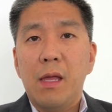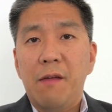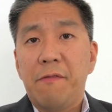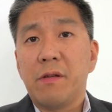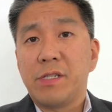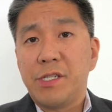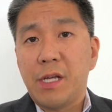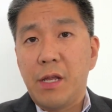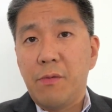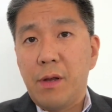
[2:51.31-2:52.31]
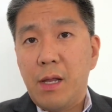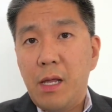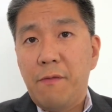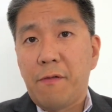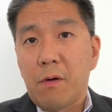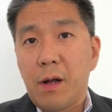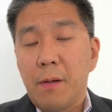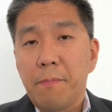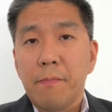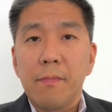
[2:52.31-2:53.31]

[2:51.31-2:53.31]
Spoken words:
if there's a genuine need for it.